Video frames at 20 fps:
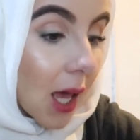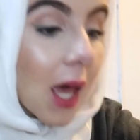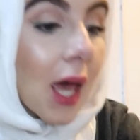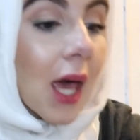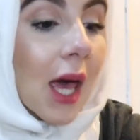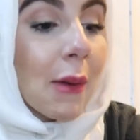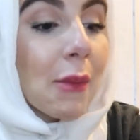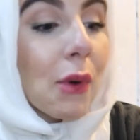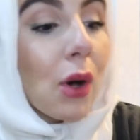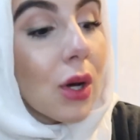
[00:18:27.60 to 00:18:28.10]

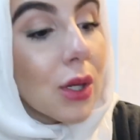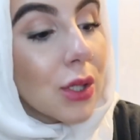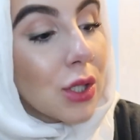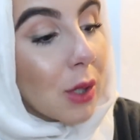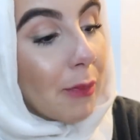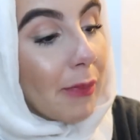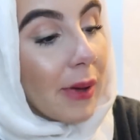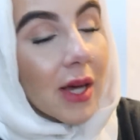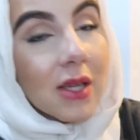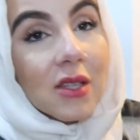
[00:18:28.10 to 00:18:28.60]
Um,
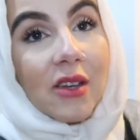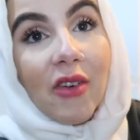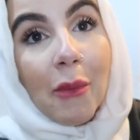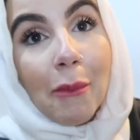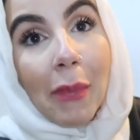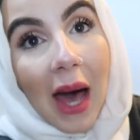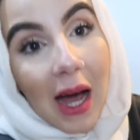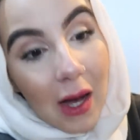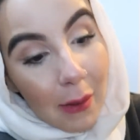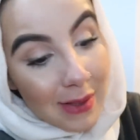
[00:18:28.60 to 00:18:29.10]
also picked up a
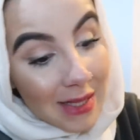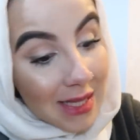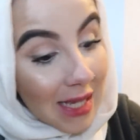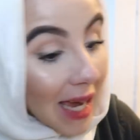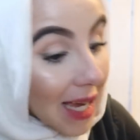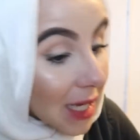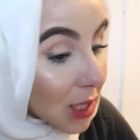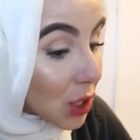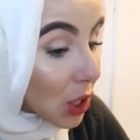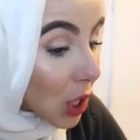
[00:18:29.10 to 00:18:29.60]
bag of
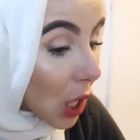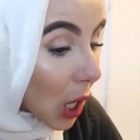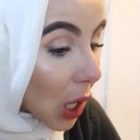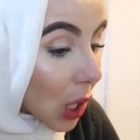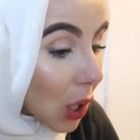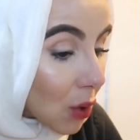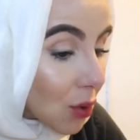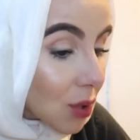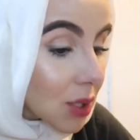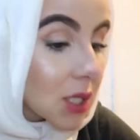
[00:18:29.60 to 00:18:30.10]

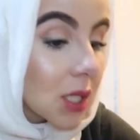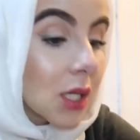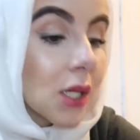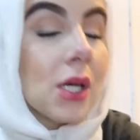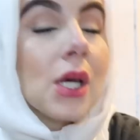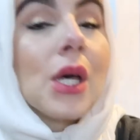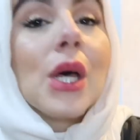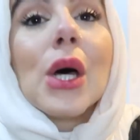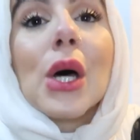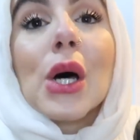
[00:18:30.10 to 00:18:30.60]
potatoes,
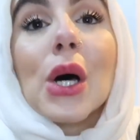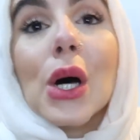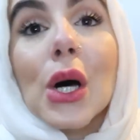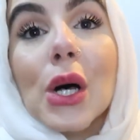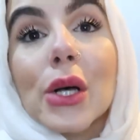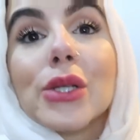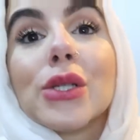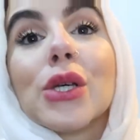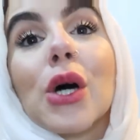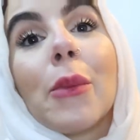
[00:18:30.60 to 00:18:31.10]

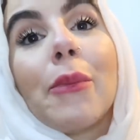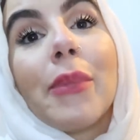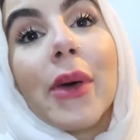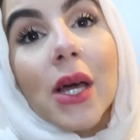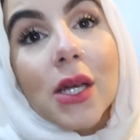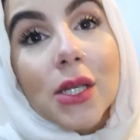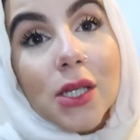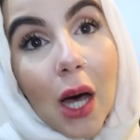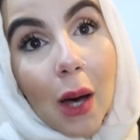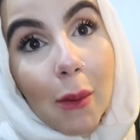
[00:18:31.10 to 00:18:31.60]
also
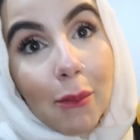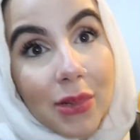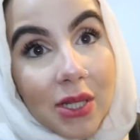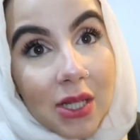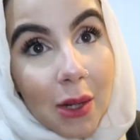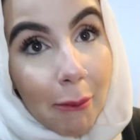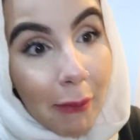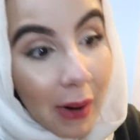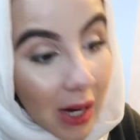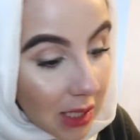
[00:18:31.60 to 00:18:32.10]
picked up
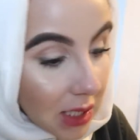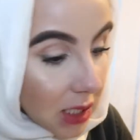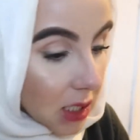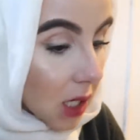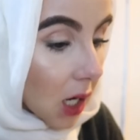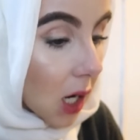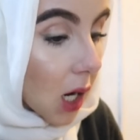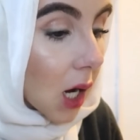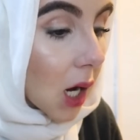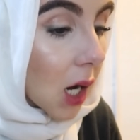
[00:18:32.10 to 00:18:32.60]
some
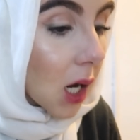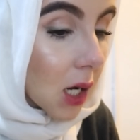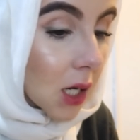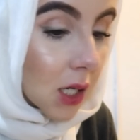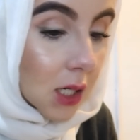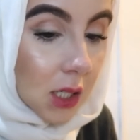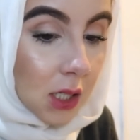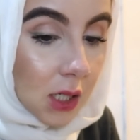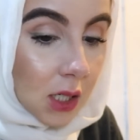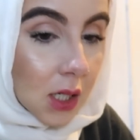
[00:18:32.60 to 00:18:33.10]
butter.
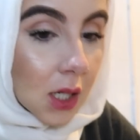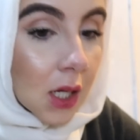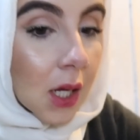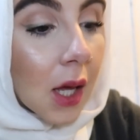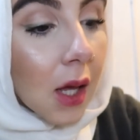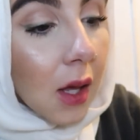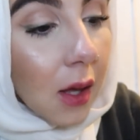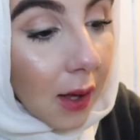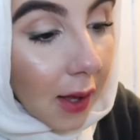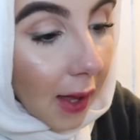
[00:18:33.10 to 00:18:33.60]

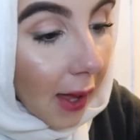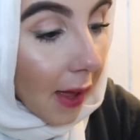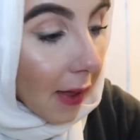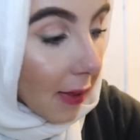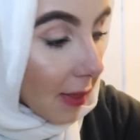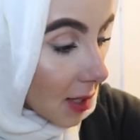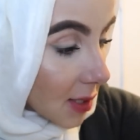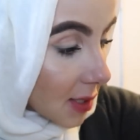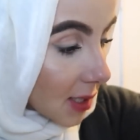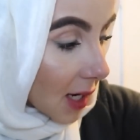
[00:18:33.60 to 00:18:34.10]

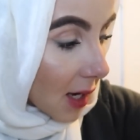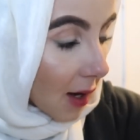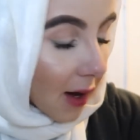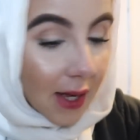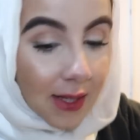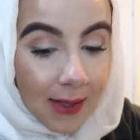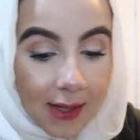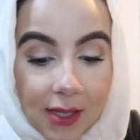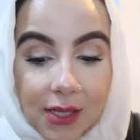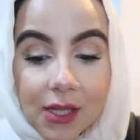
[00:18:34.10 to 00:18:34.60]
Yeah, that's it
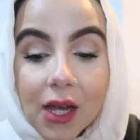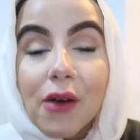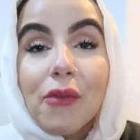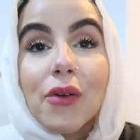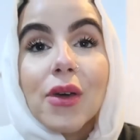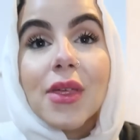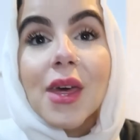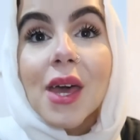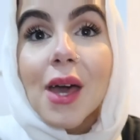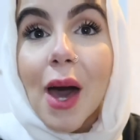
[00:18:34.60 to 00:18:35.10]
guys, that is
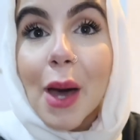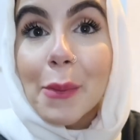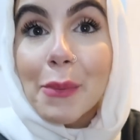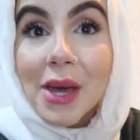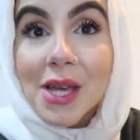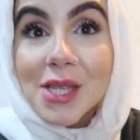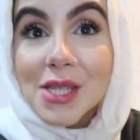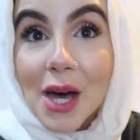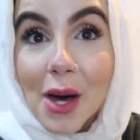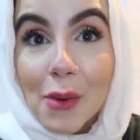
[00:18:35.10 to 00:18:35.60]
everything I
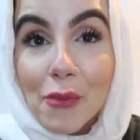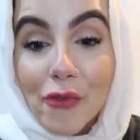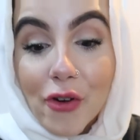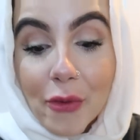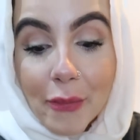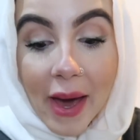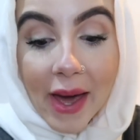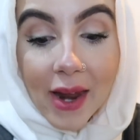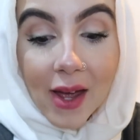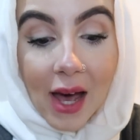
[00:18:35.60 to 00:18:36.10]
picked up
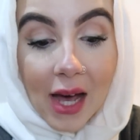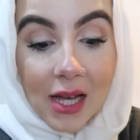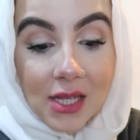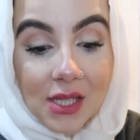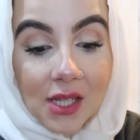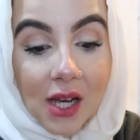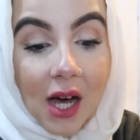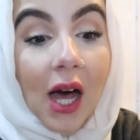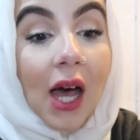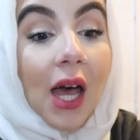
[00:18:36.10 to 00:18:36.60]
from
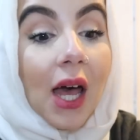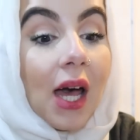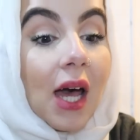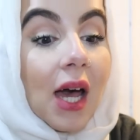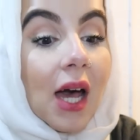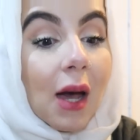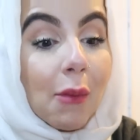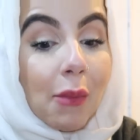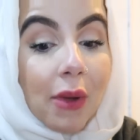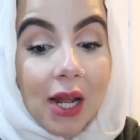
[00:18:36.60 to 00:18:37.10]
Asda.
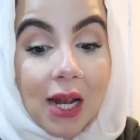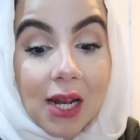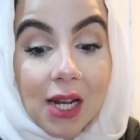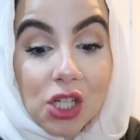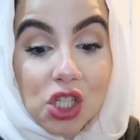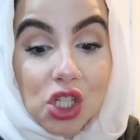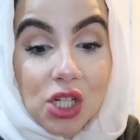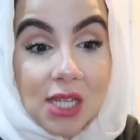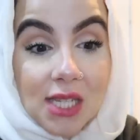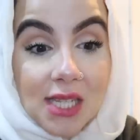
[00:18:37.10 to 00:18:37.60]
I'm gonna
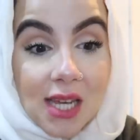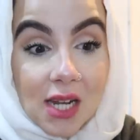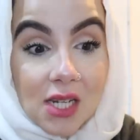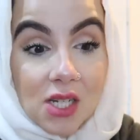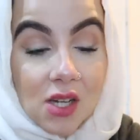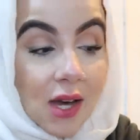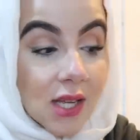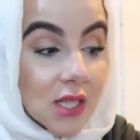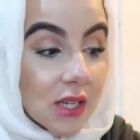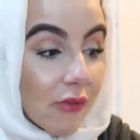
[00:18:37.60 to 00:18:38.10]
literally
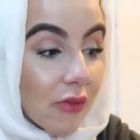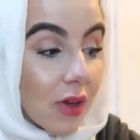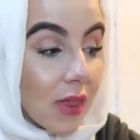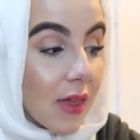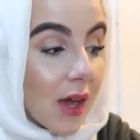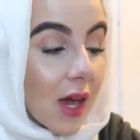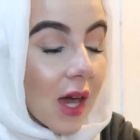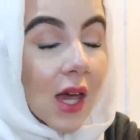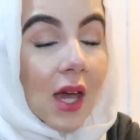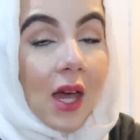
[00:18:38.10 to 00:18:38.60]
sanitize
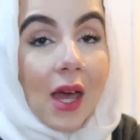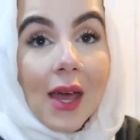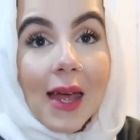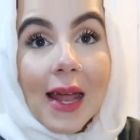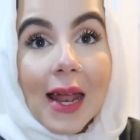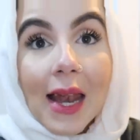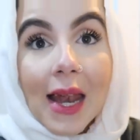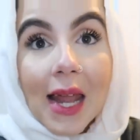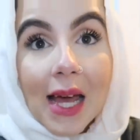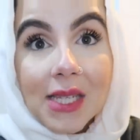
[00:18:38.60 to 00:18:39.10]
everything,
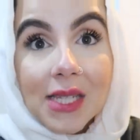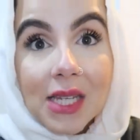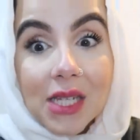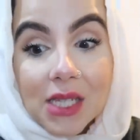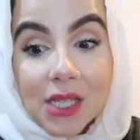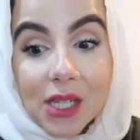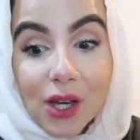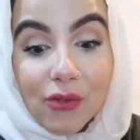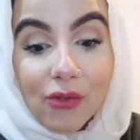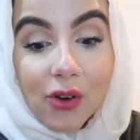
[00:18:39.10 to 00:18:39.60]
let it
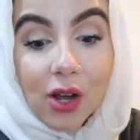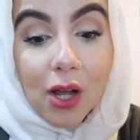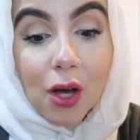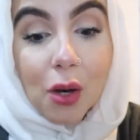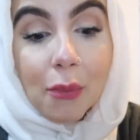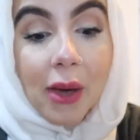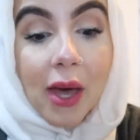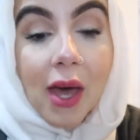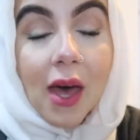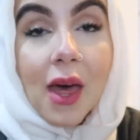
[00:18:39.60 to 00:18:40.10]
sit for a
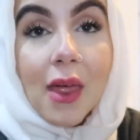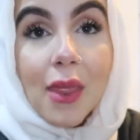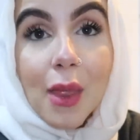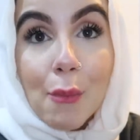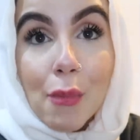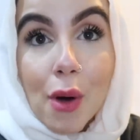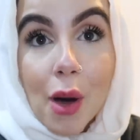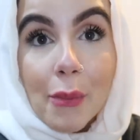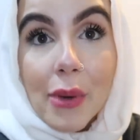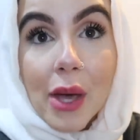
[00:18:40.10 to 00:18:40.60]
little bit, and
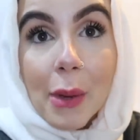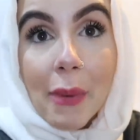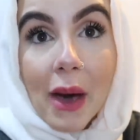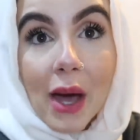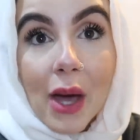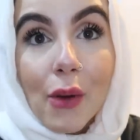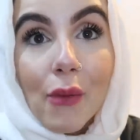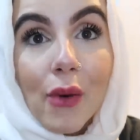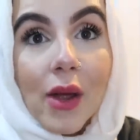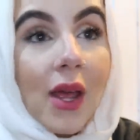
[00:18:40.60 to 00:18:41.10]
then pop it
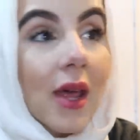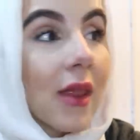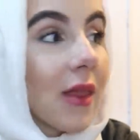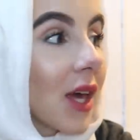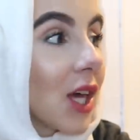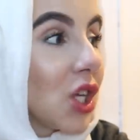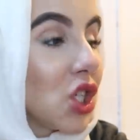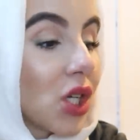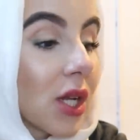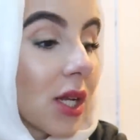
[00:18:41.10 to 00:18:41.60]
back away in the
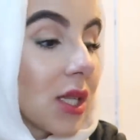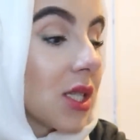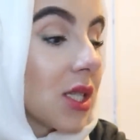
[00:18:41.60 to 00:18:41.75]
kitchen